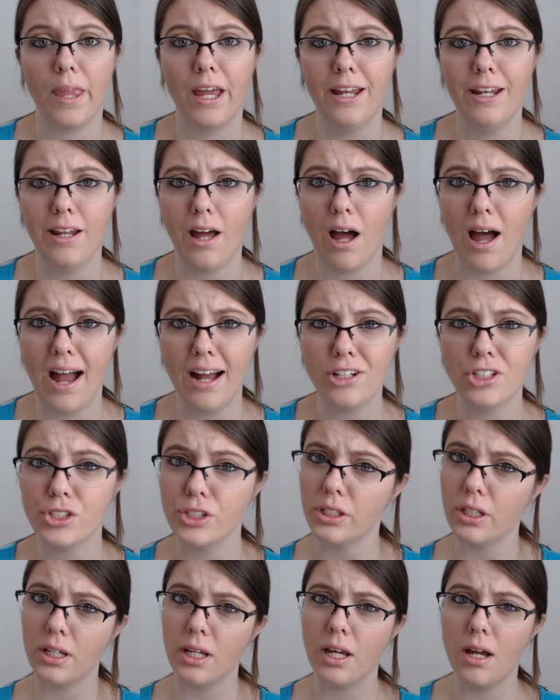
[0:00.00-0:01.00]
And
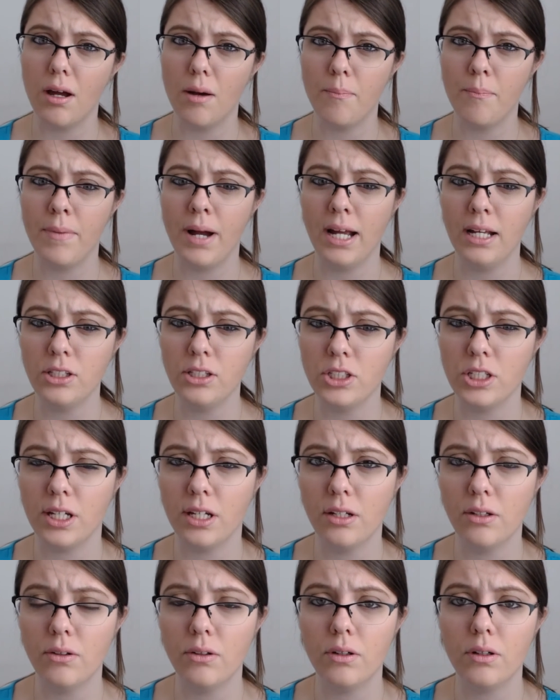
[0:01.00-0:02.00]
actually, my
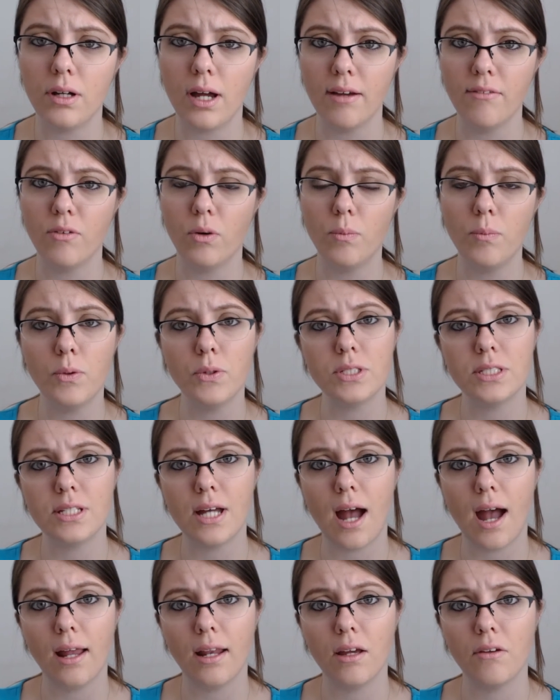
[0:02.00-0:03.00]
channel, I've almost
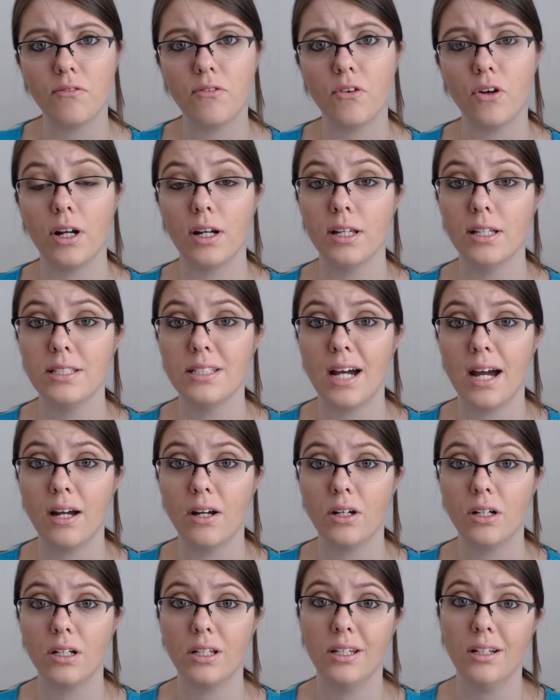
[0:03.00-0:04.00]
had it for an
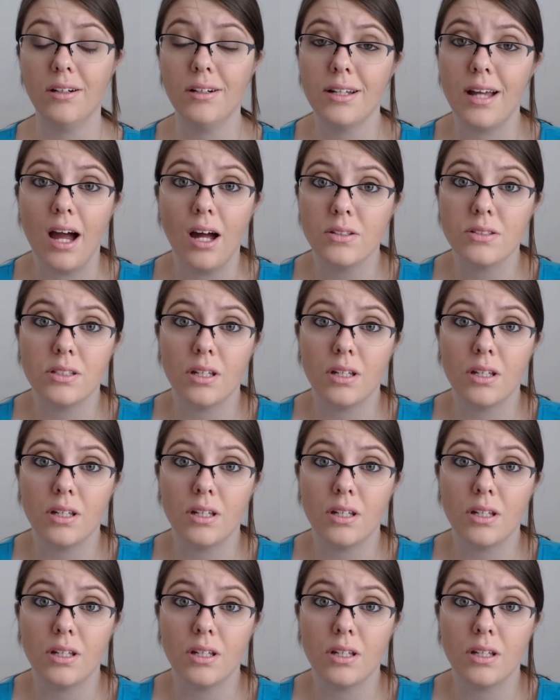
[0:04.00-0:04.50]
entire year now.